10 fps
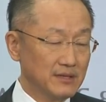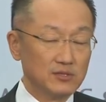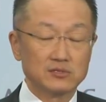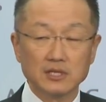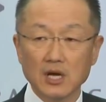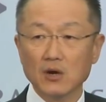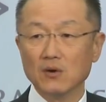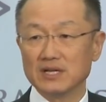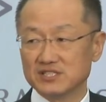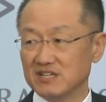Those low
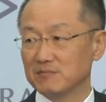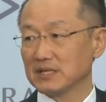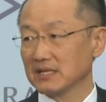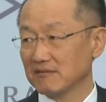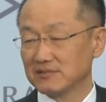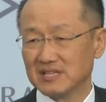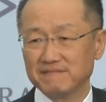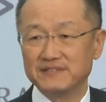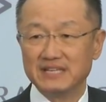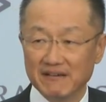achievement levels
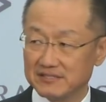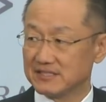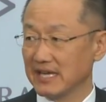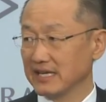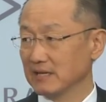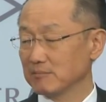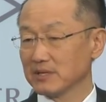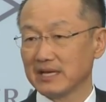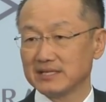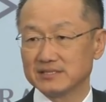have devastating
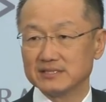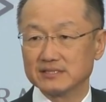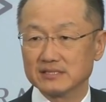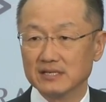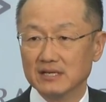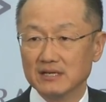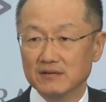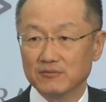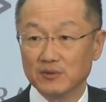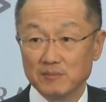implications
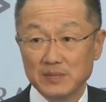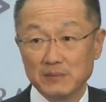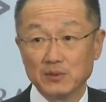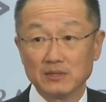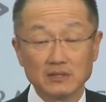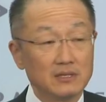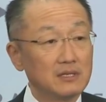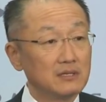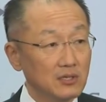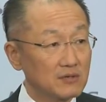for when people
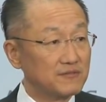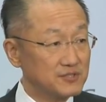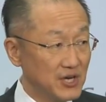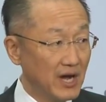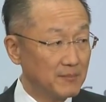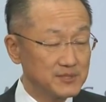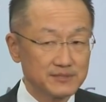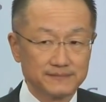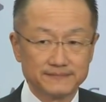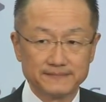look for
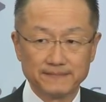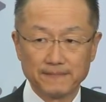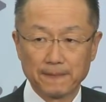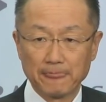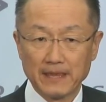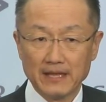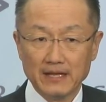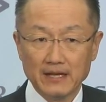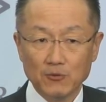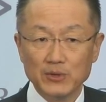jobs.
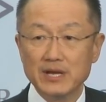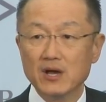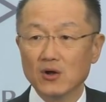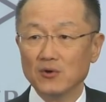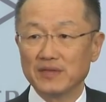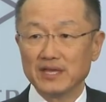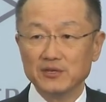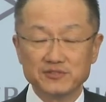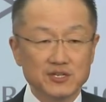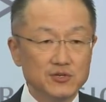We know that
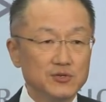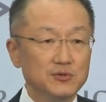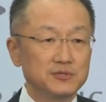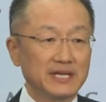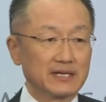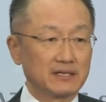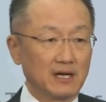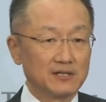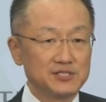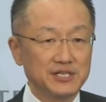using new
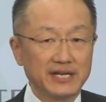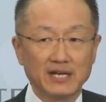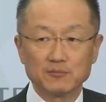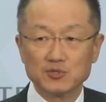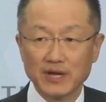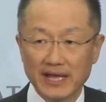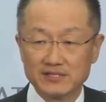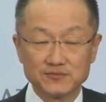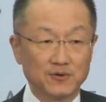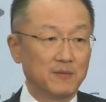technology can help
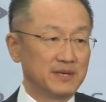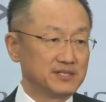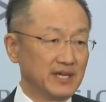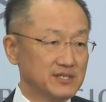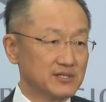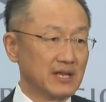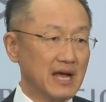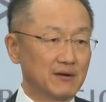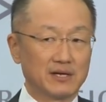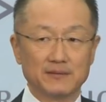transform educational
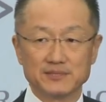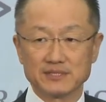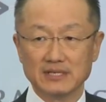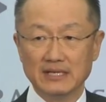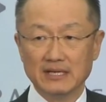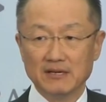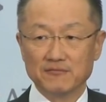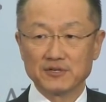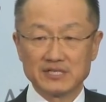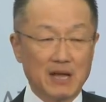outcomes.
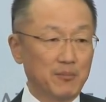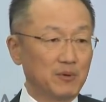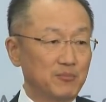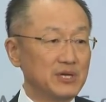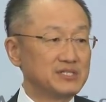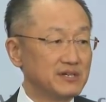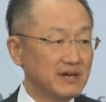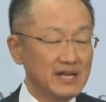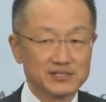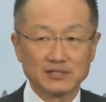For example, Bridge
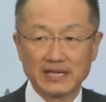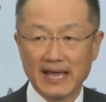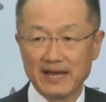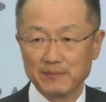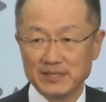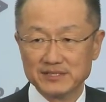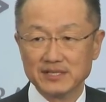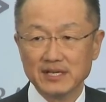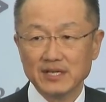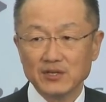International Academies
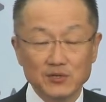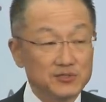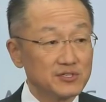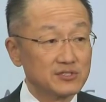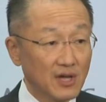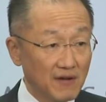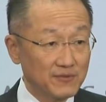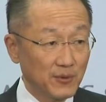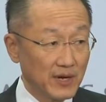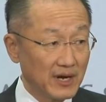uses
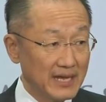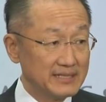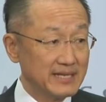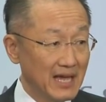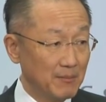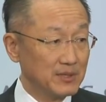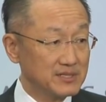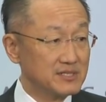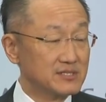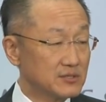software and
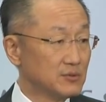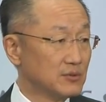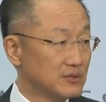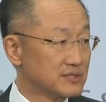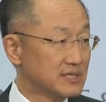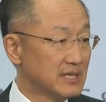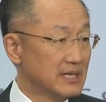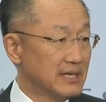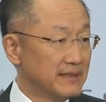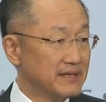tablets in schools
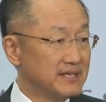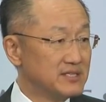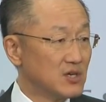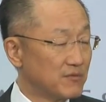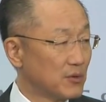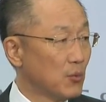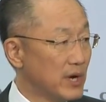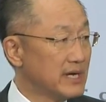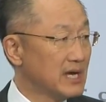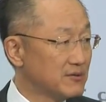that teach over
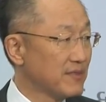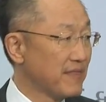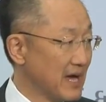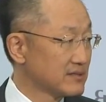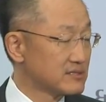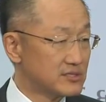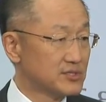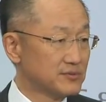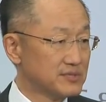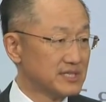one hundred thousand
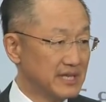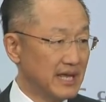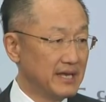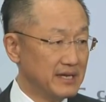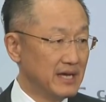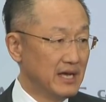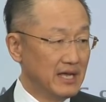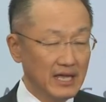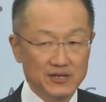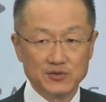students in Kenya
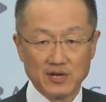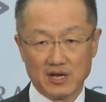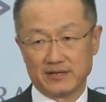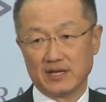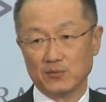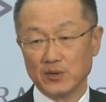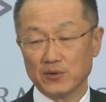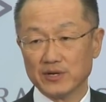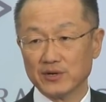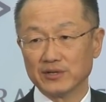and Uganda, and we
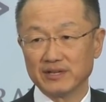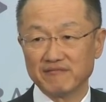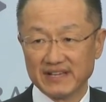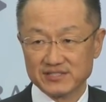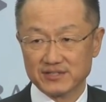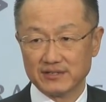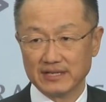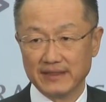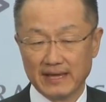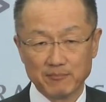were an early investor
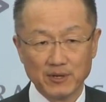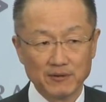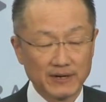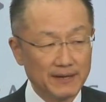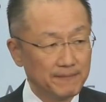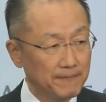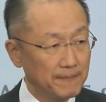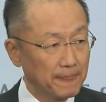in that program.